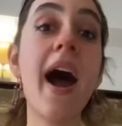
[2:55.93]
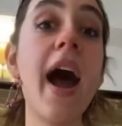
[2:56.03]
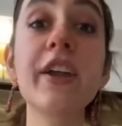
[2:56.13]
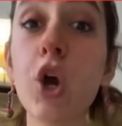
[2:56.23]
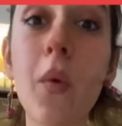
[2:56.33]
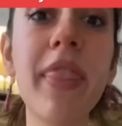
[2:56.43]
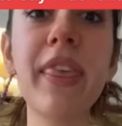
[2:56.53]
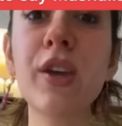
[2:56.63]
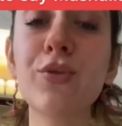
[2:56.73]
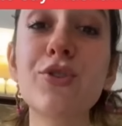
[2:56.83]
I know, and
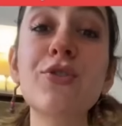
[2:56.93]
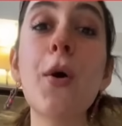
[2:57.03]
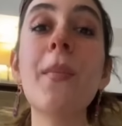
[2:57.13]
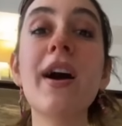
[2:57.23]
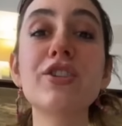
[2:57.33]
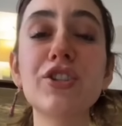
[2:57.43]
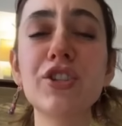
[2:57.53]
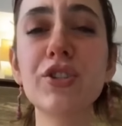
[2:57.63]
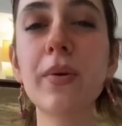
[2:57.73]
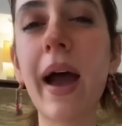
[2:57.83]
thank you so much. It's
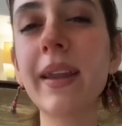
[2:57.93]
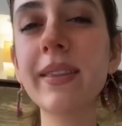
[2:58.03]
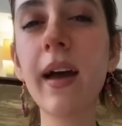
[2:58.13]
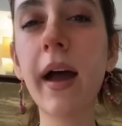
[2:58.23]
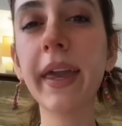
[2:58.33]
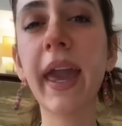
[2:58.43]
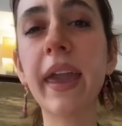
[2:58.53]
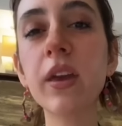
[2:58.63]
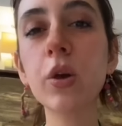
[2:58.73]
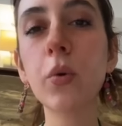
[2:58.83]
just you added that I
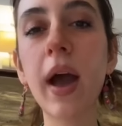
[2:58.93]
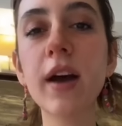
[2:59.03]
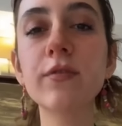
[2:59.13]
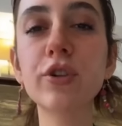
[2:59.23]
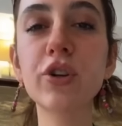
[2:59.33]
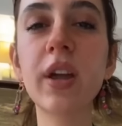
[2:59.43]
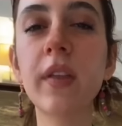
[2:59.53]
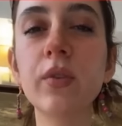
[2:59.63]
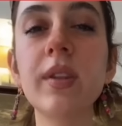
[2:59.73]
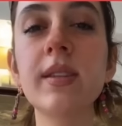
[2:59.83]
hate you after, and
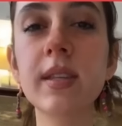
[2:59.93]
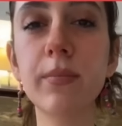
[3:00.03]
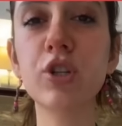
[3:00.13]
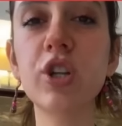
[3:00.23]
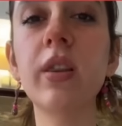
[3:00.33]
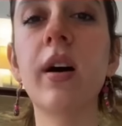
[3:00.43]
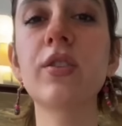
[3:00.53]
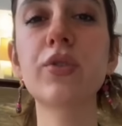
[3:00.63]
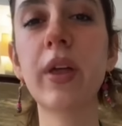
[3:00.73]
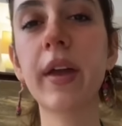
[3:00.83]
then you didn't say mashallah,
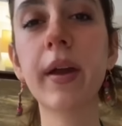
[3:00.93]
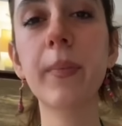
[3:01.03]
so like,